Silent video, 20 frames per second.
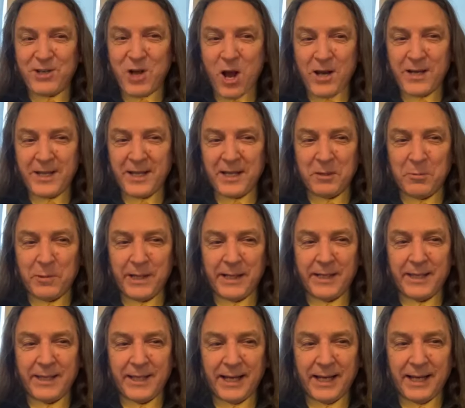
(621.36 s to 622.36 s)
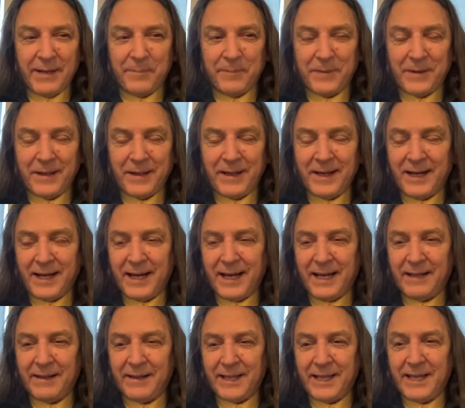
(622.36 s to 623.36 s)
talking with the
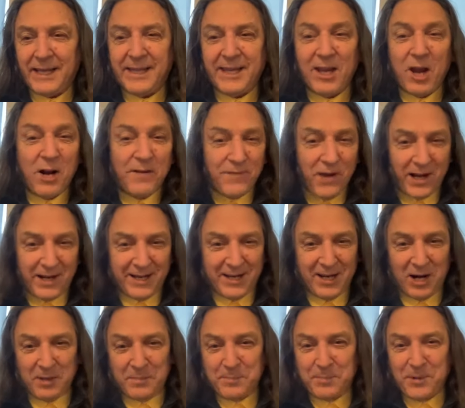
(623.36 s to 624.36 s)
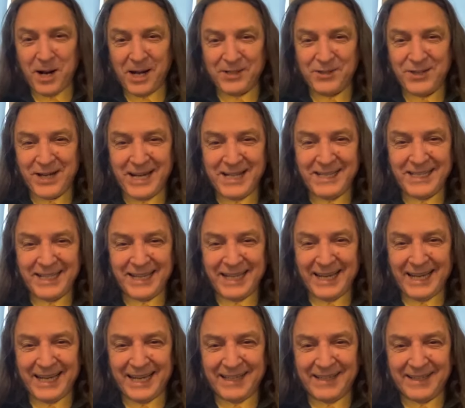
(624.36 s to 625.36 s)
Arvani Art Project
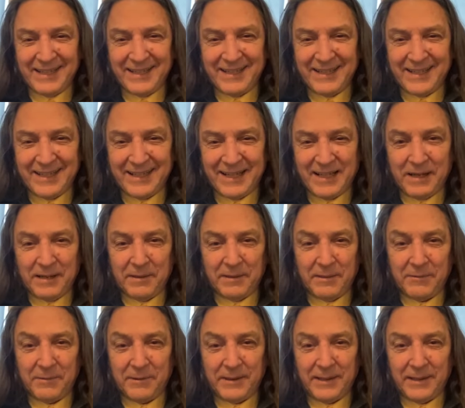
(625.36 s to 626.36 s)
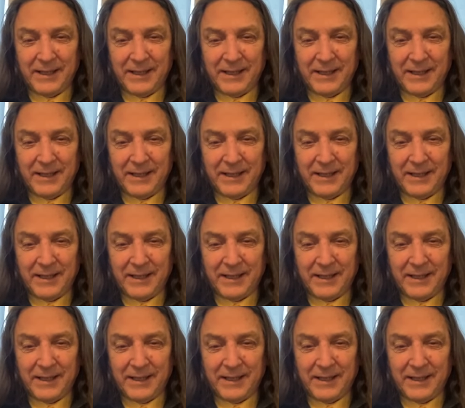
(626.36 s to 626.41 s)
and uh,